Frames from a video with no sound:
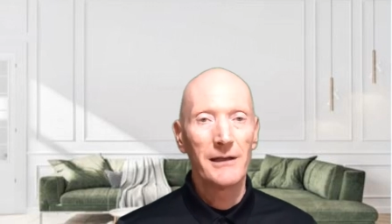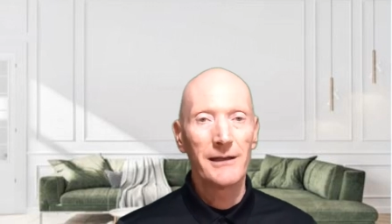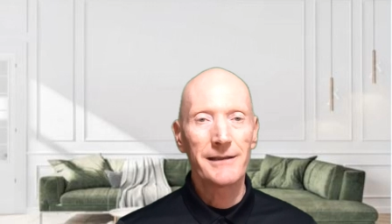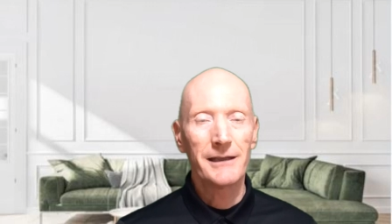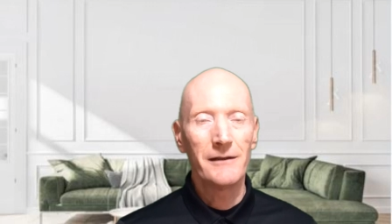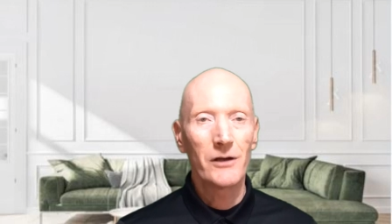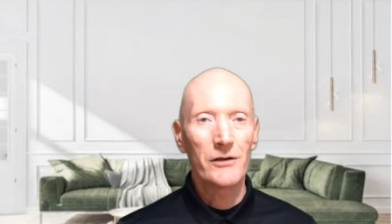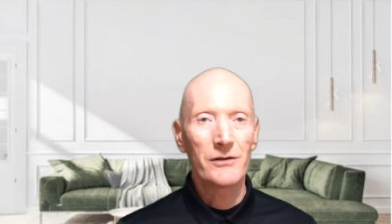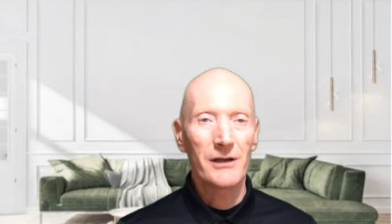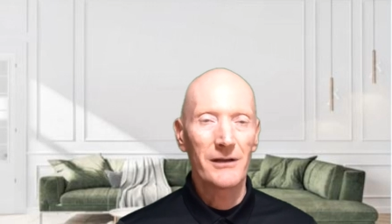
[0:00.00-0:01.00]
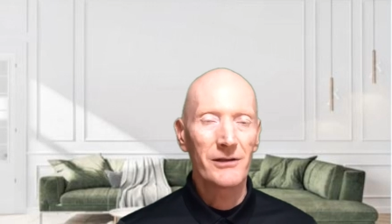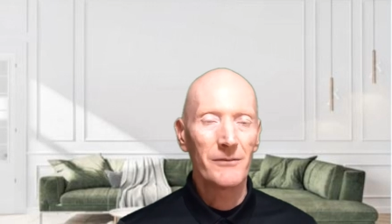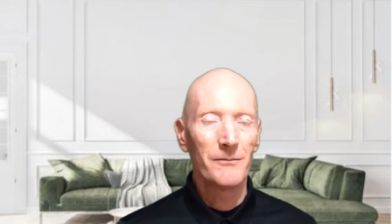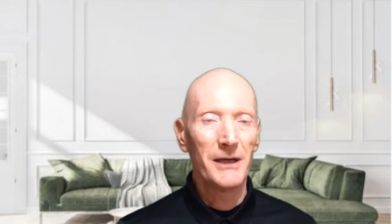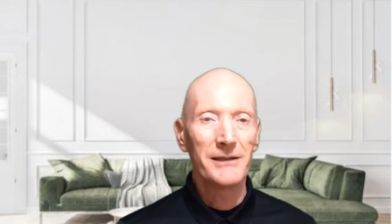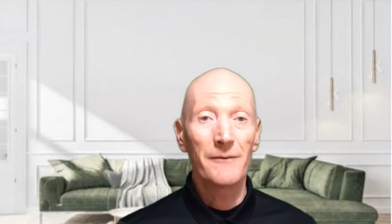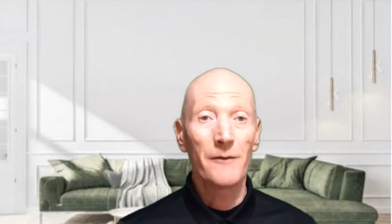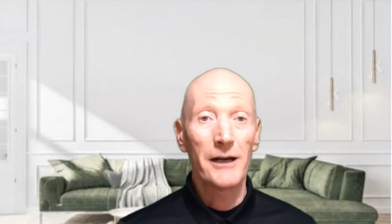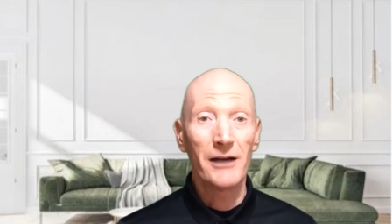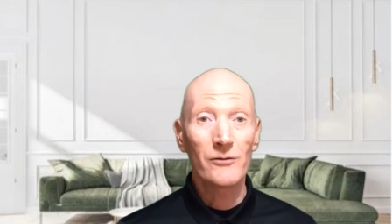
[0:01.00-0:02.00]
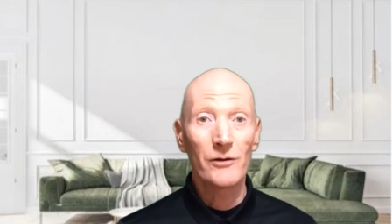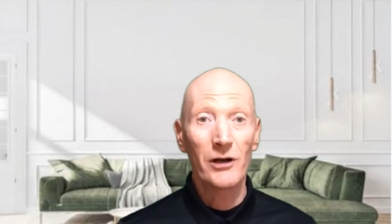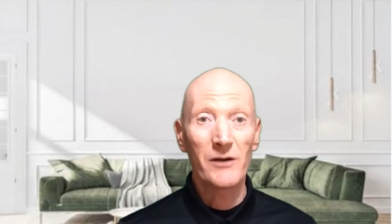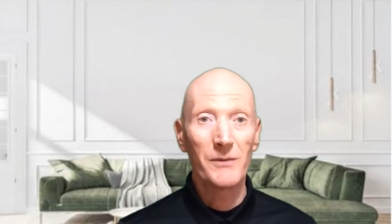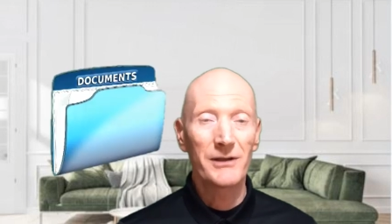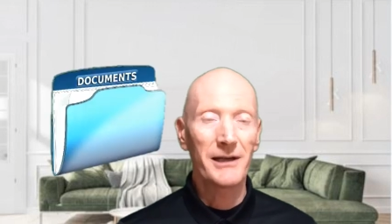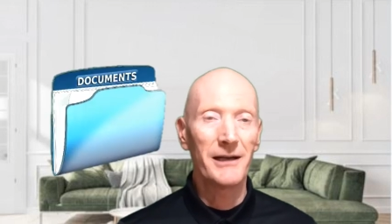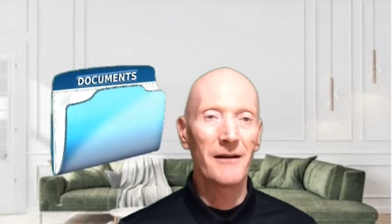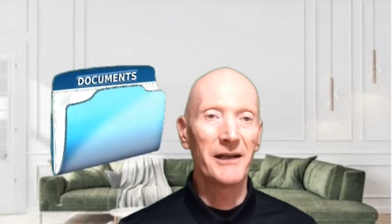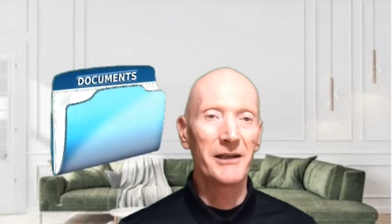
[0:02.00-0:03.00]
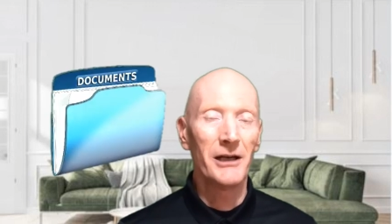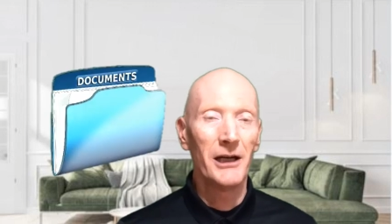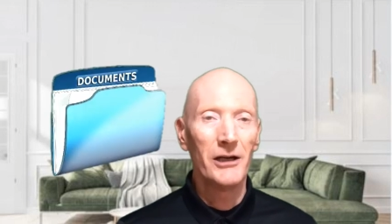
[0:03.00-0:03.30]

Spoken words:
Let's say you've got some basic financial documents, say like,